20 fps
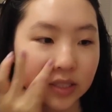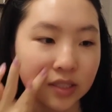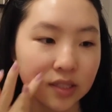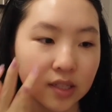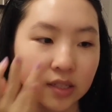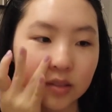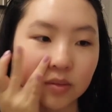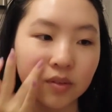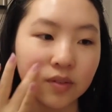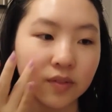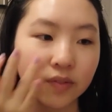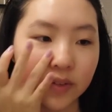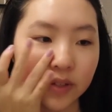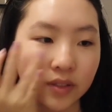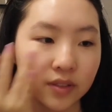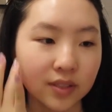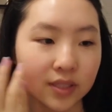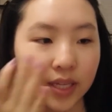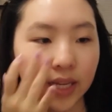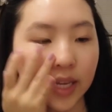This one
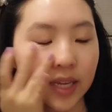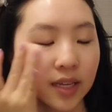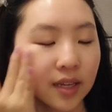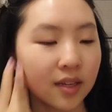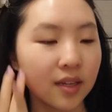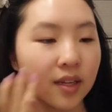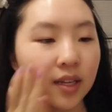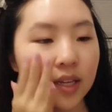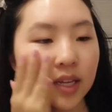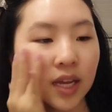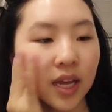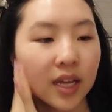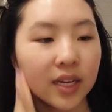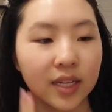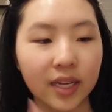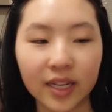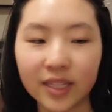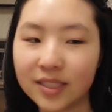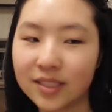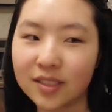feels like a
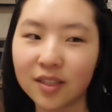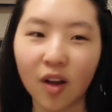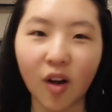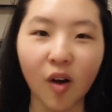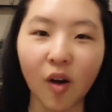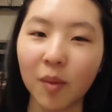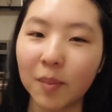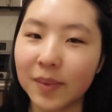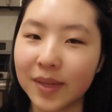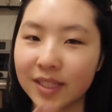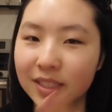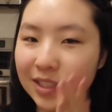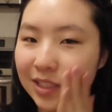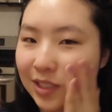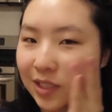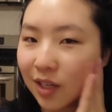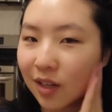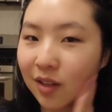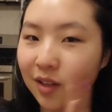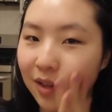nice almond
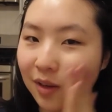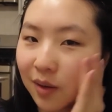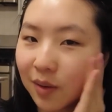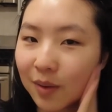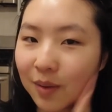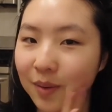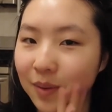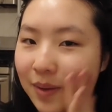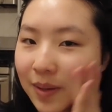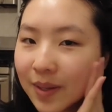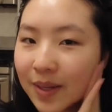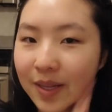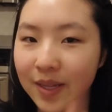jello.